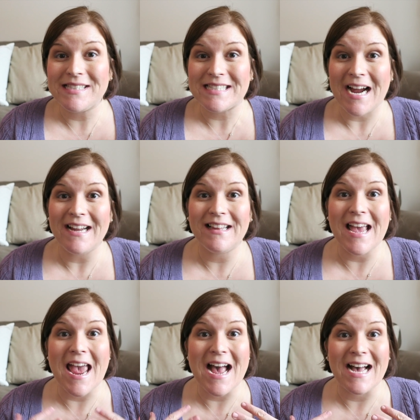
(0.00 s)
with Style,
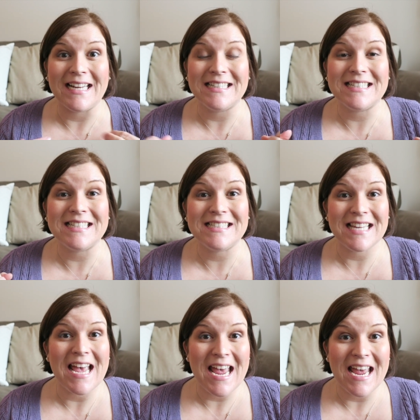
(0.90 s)
and
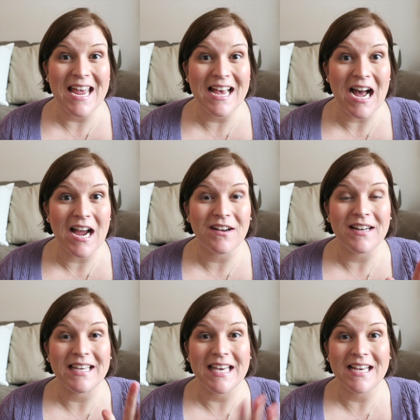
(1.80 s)
today I'm
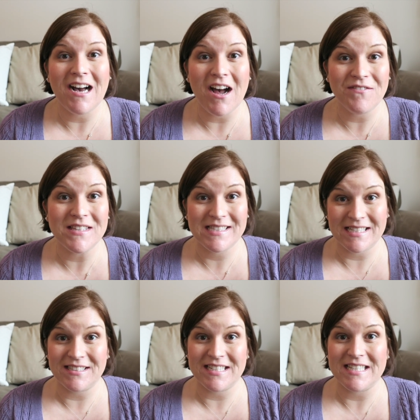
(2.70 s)
gonna kick off the
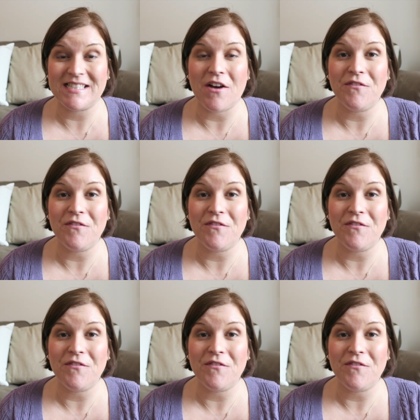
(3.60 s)
series